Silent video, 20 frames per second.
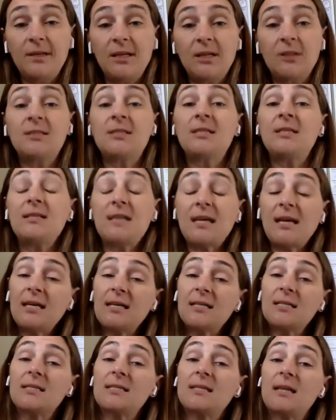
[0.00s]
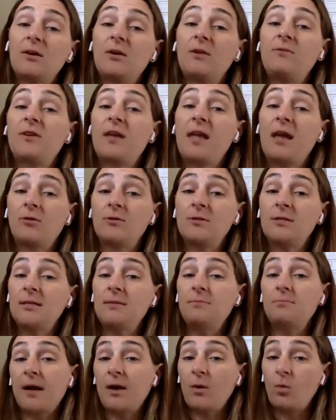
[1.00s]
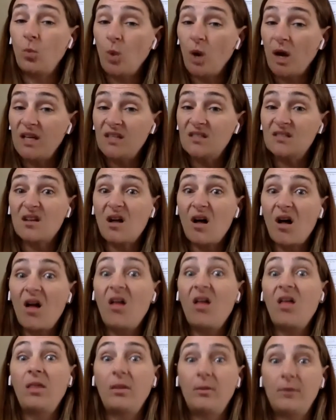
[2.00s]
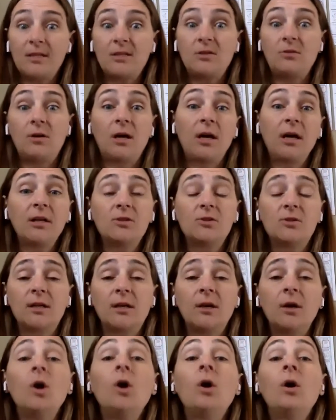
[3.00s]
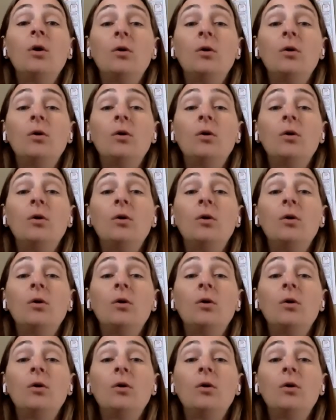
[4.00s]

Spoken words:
Now, today, instead of counting by ones all the way to 100,